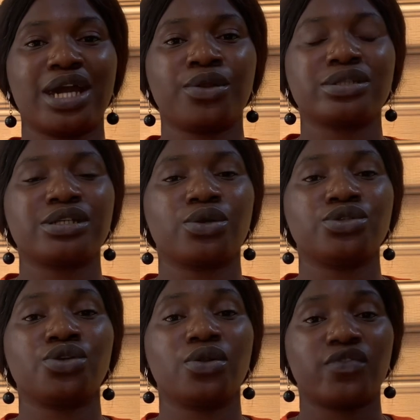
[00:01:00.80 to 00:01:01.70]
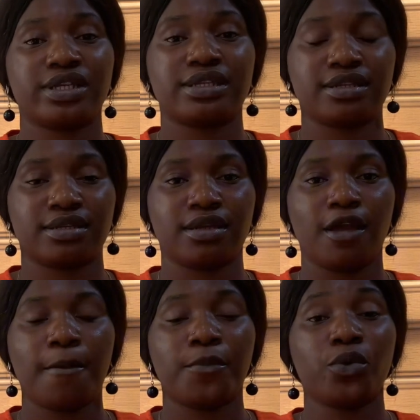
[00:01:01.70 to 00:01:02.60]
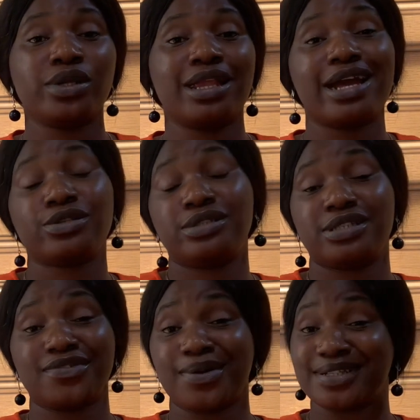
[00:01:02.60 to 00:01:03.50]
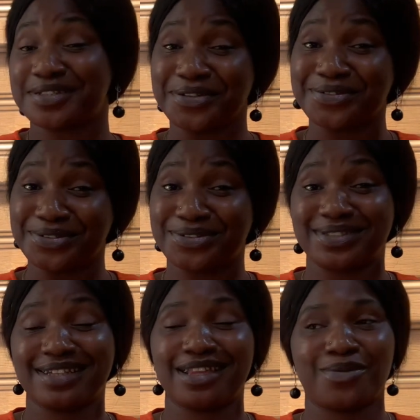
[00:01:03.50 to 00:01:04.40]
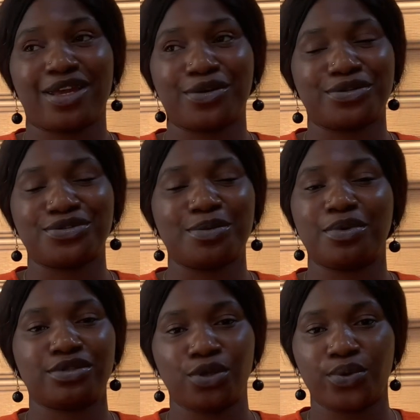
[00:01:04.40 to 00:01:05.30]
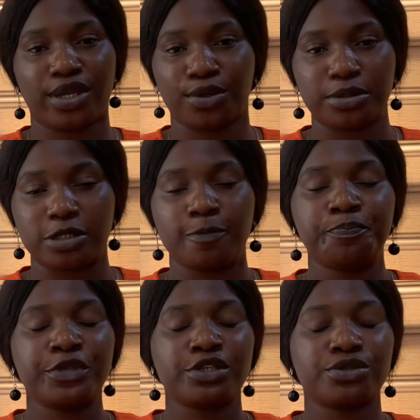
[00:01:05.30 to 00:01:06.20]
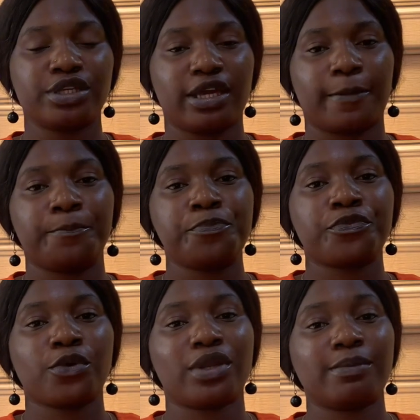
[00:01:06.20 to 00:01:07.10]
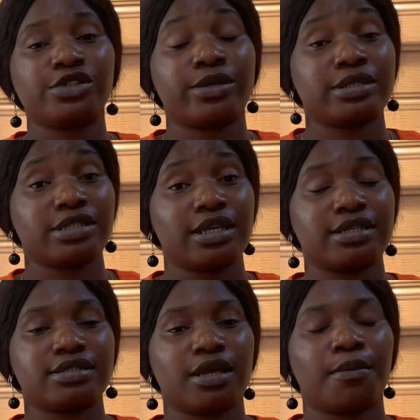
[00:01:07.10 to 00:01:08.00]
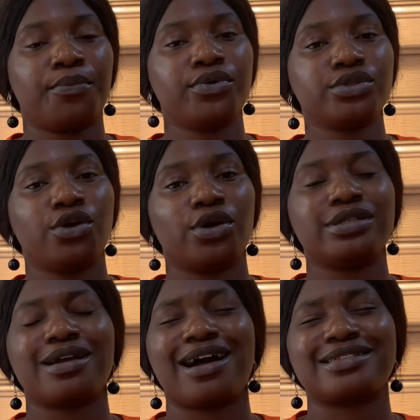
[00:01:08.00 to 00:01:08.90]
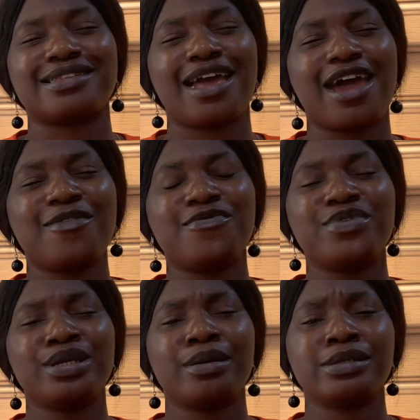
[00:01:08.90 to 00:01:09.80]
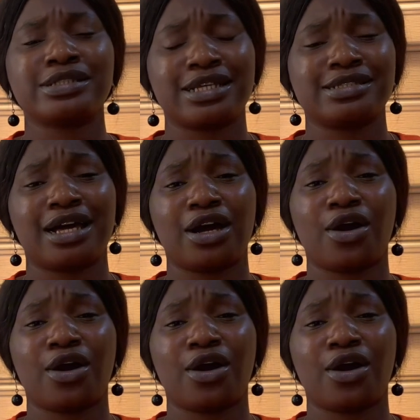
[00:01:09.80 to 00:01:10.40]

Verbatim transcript: are not in control of anything. But we like to deceive ourselves or to think that we're in control, but no, we are not. So, yeah, what I'm trying to say is put God at every center